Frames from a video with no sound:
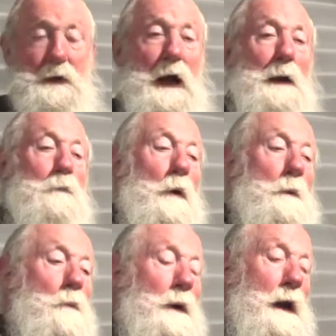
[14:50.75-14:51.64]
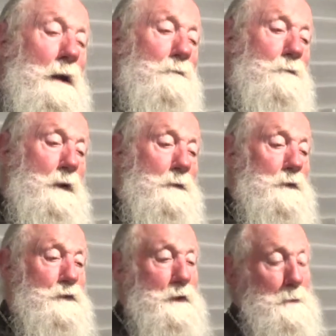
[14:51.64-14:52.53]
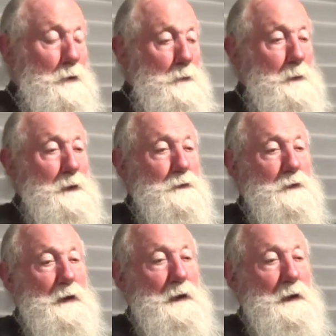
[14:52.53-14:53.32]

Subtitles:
And when we have faith, you see, the problem is